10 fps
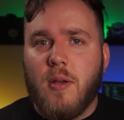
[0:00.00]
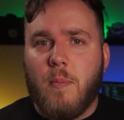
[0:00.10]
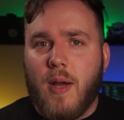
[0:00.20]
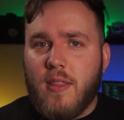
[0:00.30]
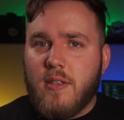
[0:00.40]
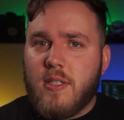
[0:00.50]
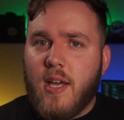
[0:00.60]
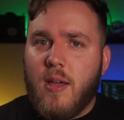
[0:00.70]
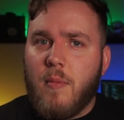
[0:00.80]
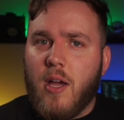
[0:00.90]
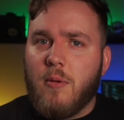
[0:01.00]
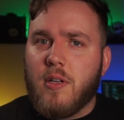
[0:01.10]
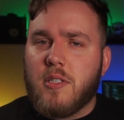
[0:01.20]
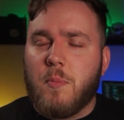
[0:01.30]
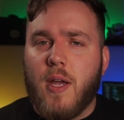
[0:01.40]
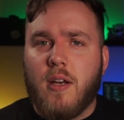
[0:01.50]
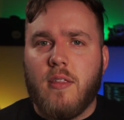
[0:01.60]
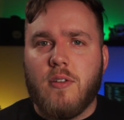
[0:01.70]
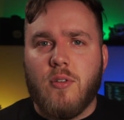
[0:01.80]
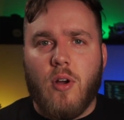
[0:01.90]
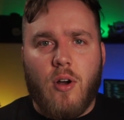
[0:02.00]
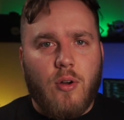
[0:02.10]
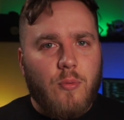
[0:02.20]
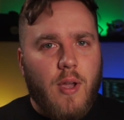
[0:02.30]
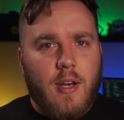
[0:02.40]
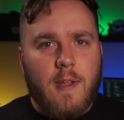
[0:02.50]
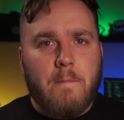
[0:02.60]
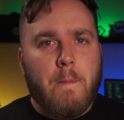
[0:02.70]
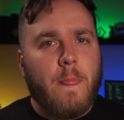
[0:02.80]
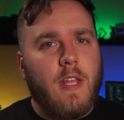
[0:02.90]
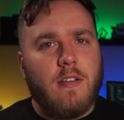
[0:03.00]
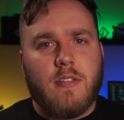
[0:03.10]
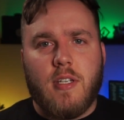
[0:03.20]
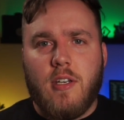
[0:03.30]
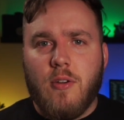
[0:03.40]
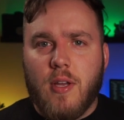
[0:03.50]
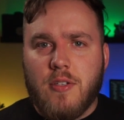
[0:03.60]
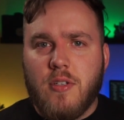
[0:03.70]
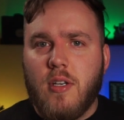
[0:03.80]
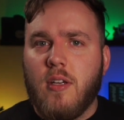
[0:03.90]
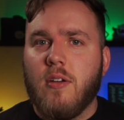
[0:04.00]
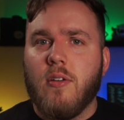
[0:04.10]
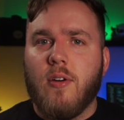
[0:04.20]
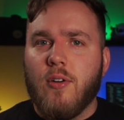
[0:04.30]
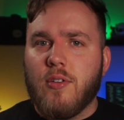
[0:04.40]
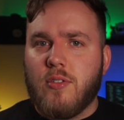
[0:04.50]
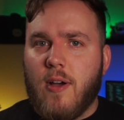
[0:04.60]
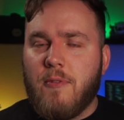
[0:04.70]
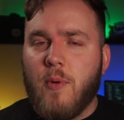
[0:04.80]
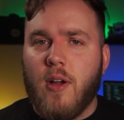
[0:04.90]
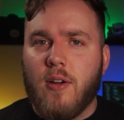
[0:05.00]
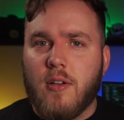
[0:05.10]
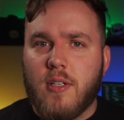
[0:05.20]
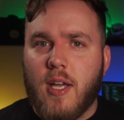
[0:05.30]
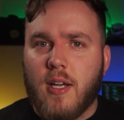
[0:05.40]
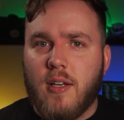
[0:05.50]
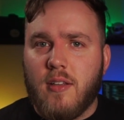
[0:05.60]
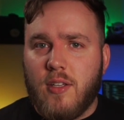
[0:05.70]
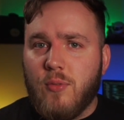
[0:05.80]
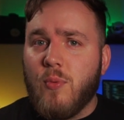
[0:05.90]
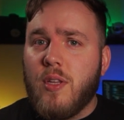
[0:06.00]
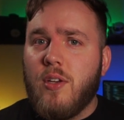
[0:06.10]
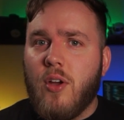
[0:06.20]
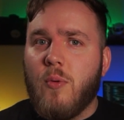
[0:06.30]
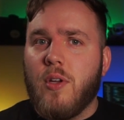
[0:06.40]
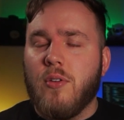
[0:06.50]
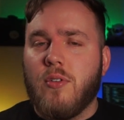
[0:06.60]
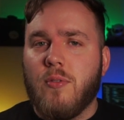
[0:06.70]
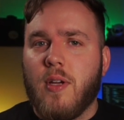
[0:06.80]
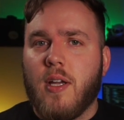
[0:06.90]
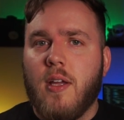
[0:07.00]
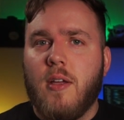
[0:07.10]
By this time, I would expect that you're already a senior engineer or a software architect and that you really know what you're doing,